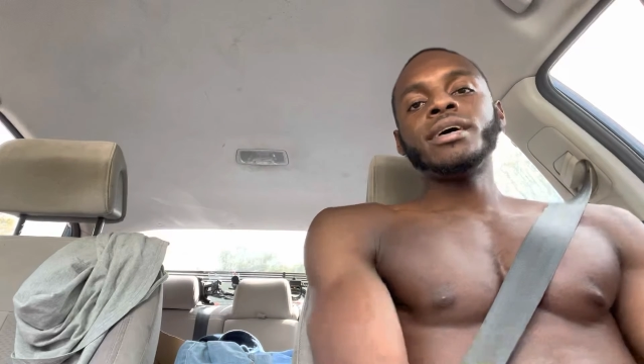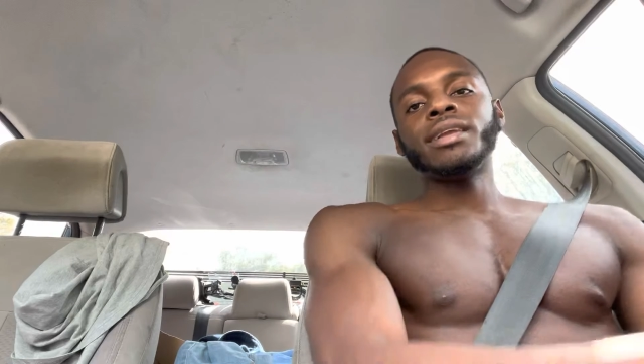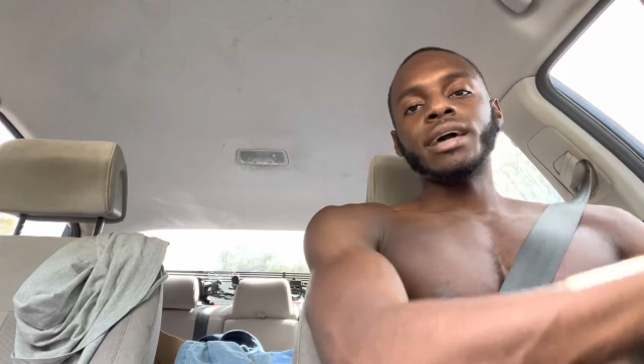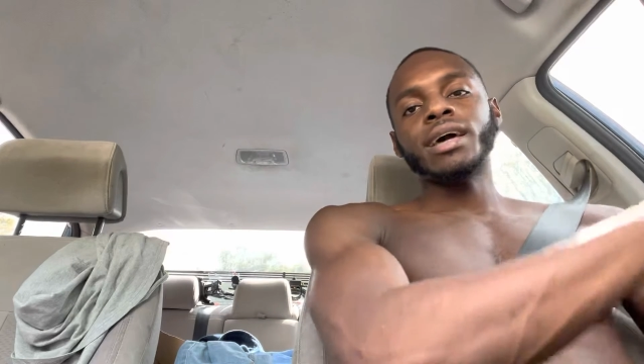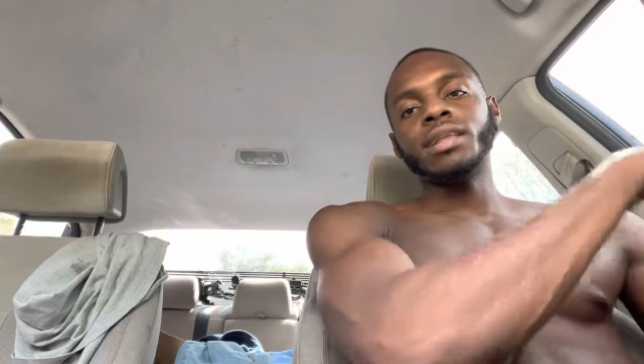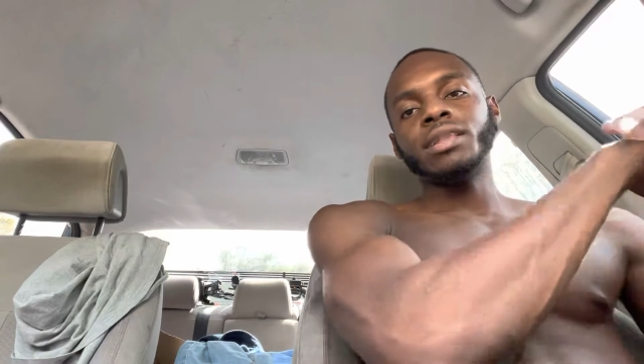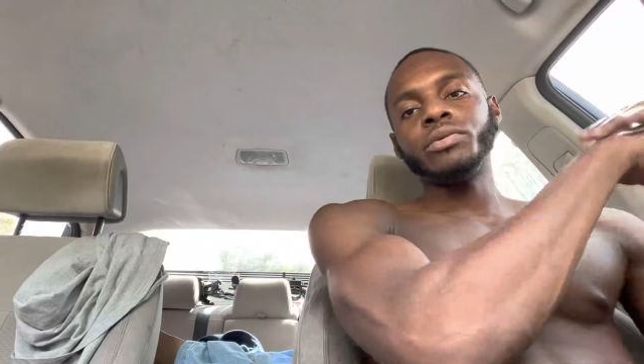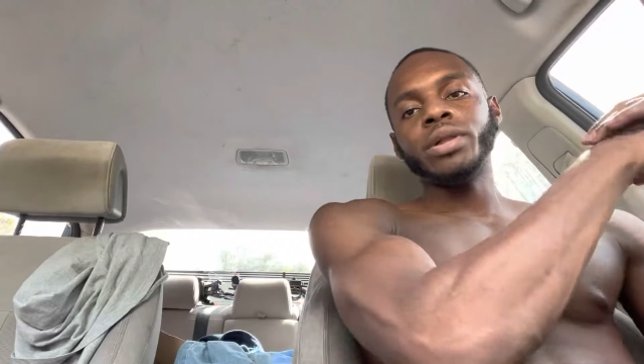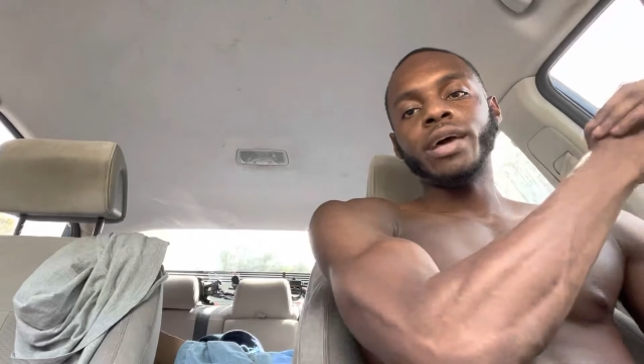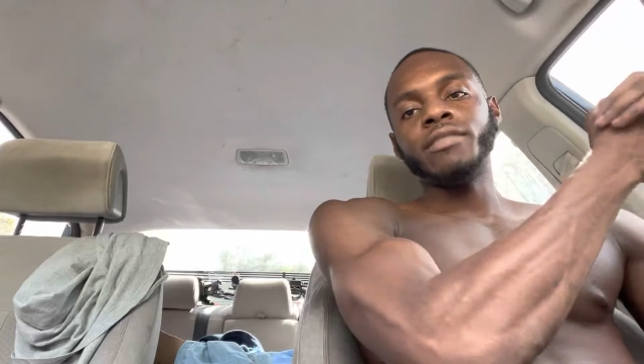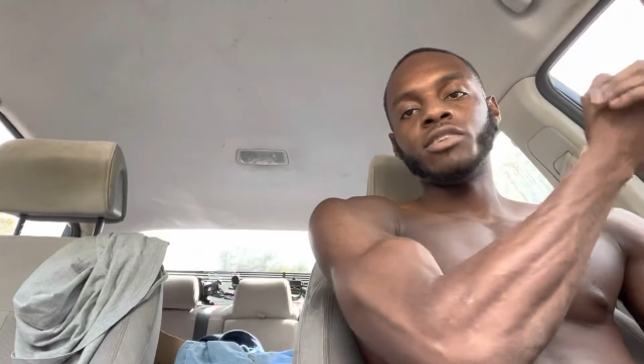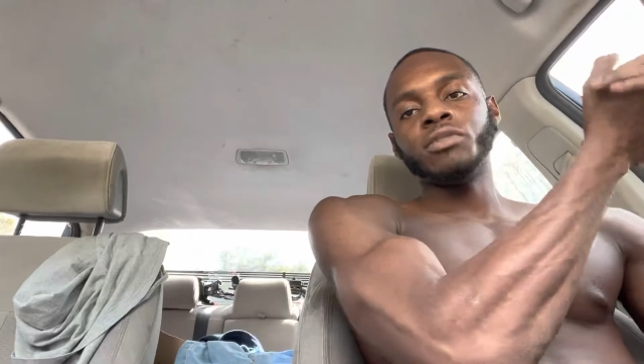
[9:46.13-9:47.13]
Like, I literally
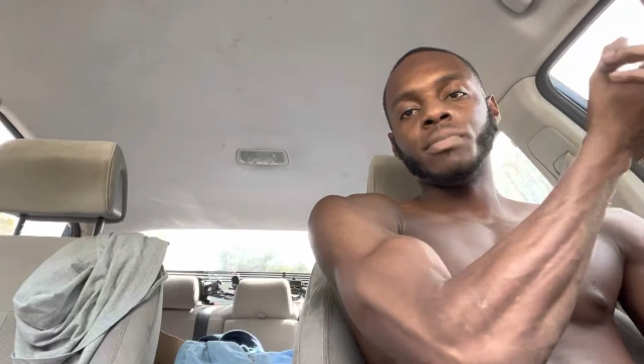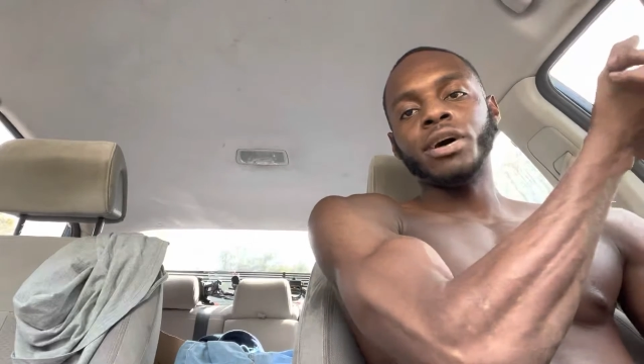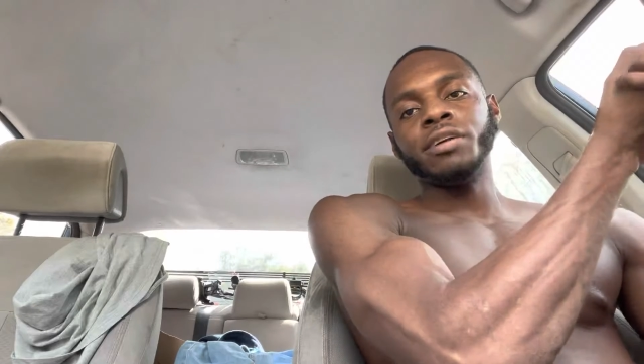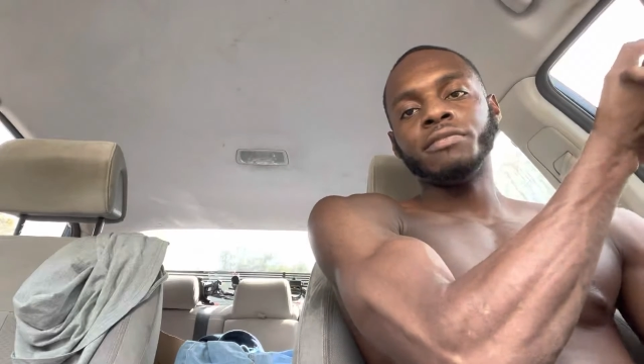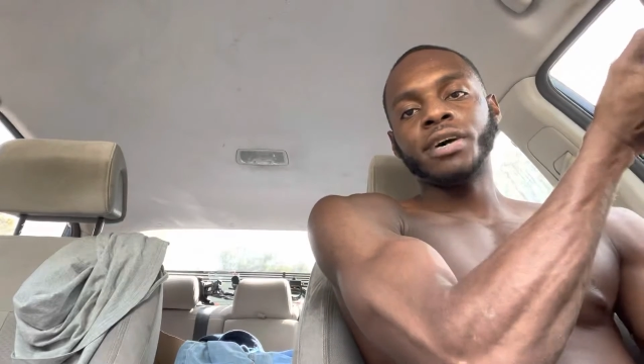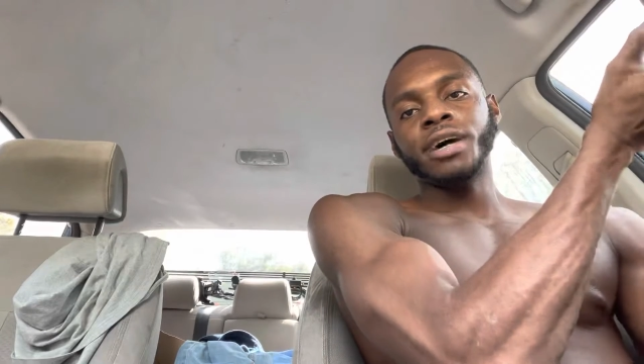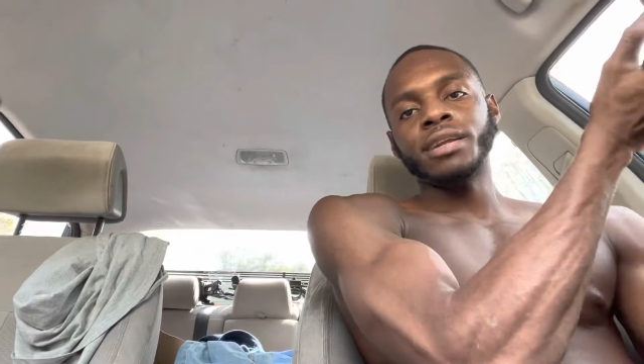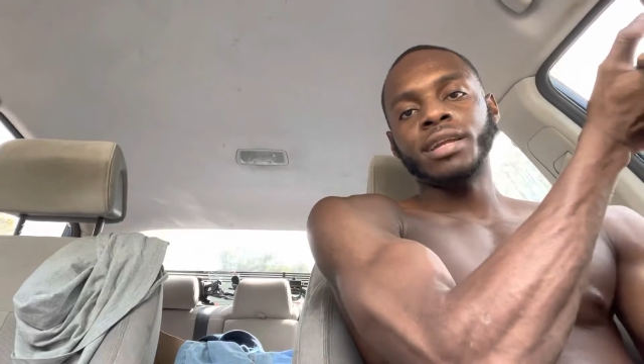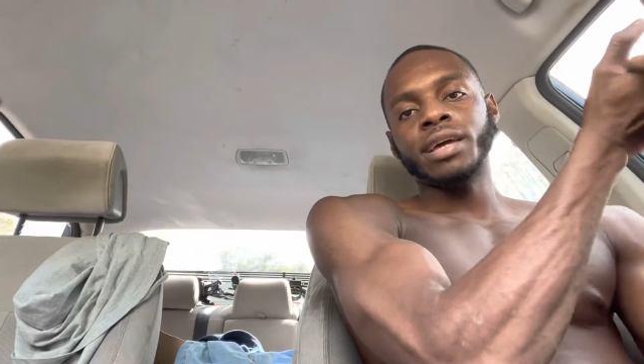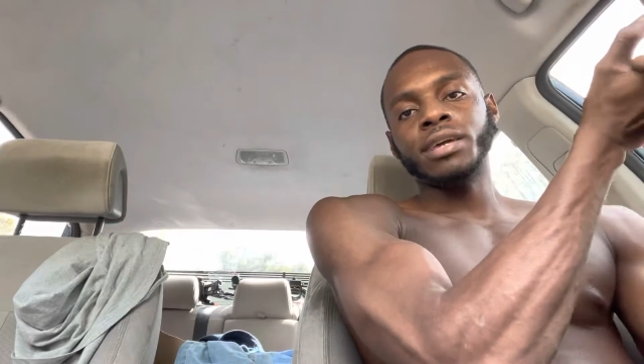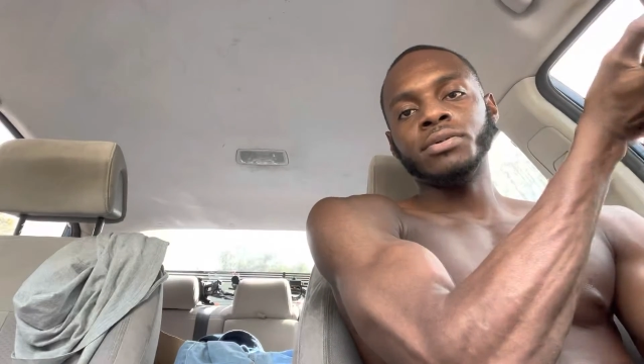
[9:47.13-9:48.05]
have no body fat. Like,